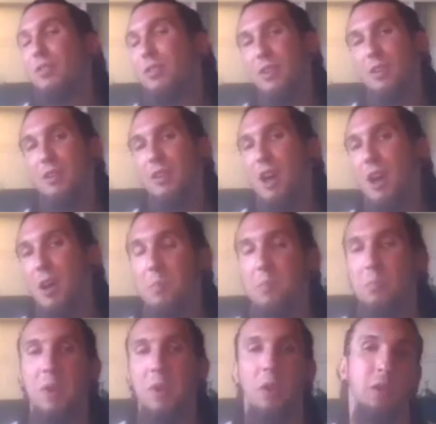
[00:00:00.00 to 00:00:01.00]
And got a
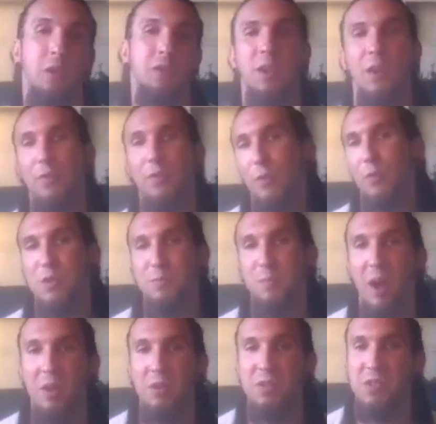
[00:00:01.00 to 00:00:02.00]
million different
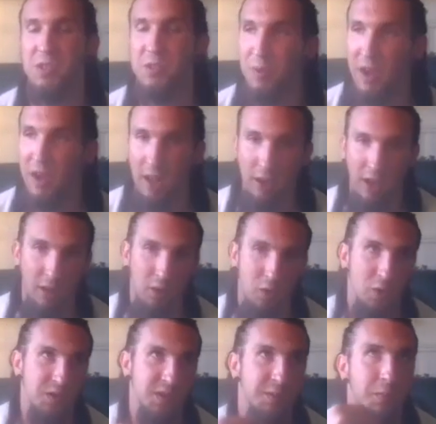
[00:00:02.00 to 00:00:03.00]
responses, but I liked
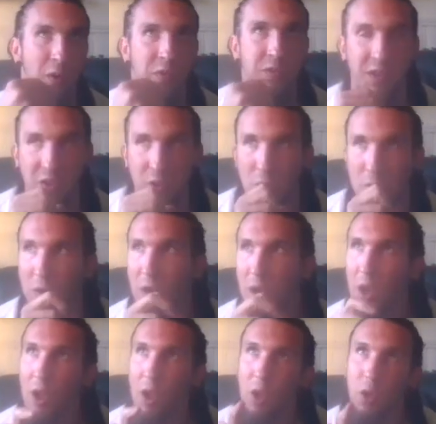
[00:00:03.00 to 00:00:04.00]
yours the most. And you
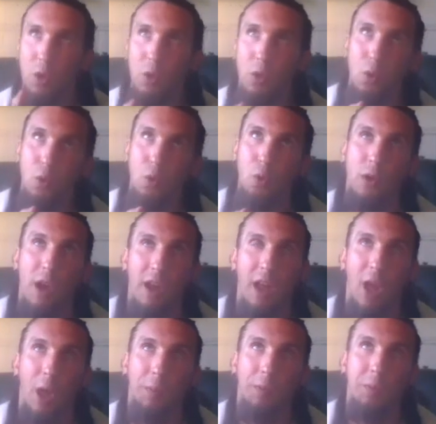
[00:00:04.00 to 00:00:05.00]
you kind of
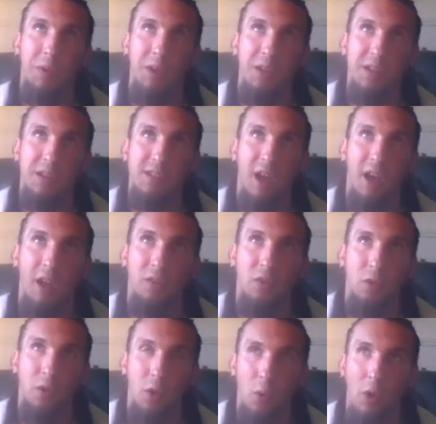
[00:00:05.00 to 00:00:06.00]
helped me decide.
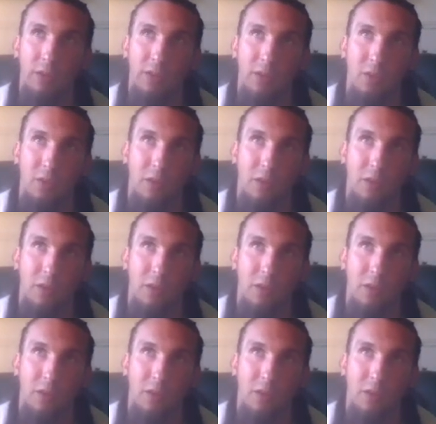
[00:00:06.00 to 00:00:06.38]
You know what?